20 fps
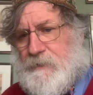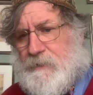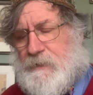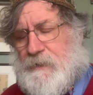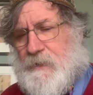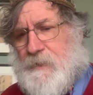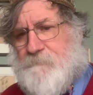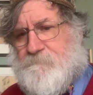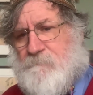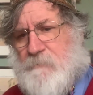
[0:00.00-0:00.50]

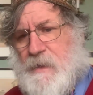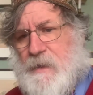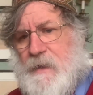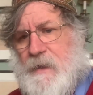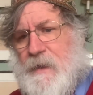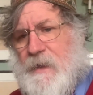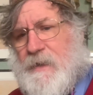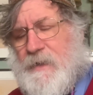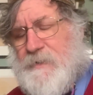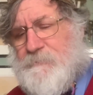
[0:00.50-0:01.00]

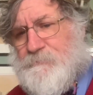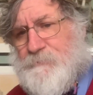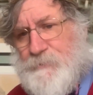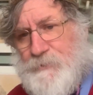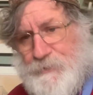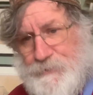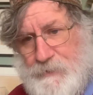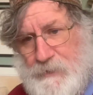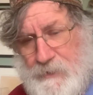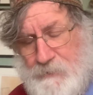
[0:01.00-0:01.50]
I'm
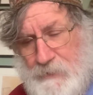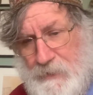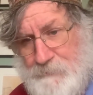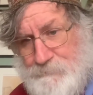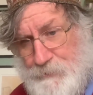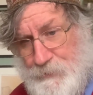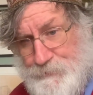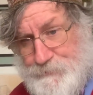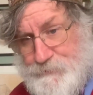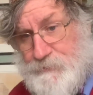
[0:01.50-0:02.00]

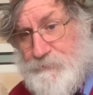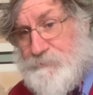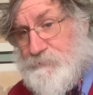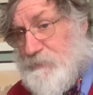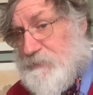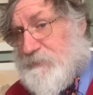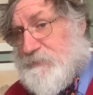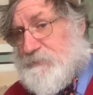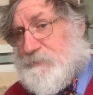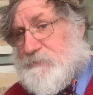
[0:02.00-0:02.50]
not
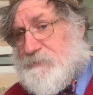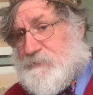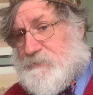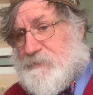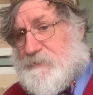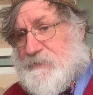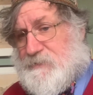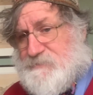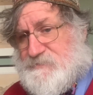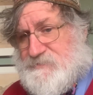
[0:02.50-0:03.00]
only
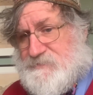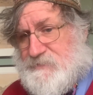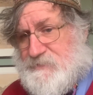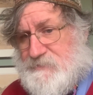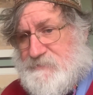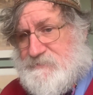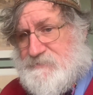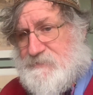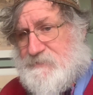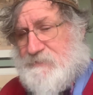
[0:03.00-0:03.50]

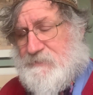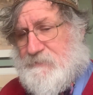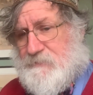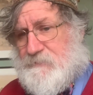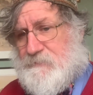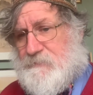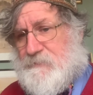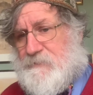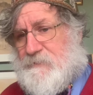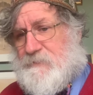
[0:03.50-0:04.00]
castigating
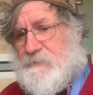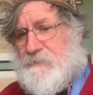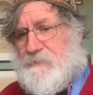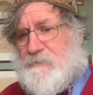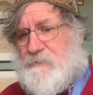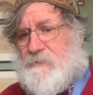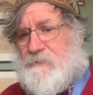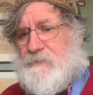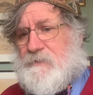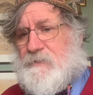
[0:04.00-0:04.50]

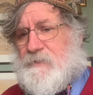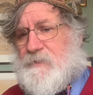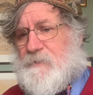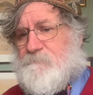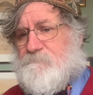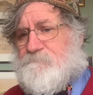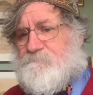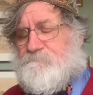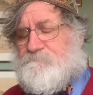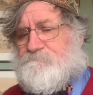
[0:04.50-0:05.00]

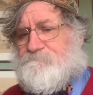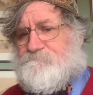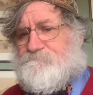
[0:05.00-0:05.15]
the